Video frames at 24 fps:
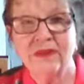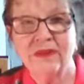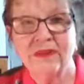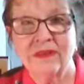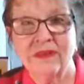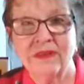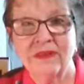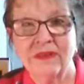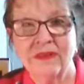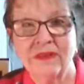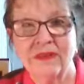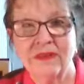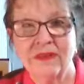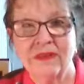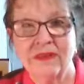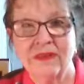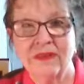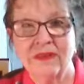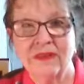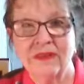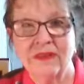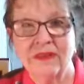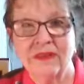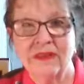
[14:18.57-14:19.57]

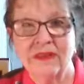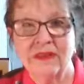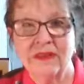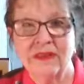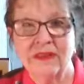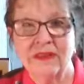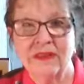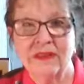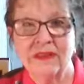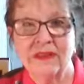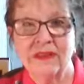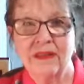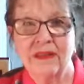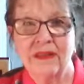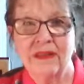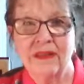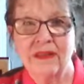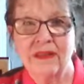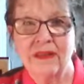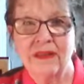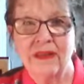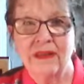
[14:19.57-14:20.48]
Nothing is said.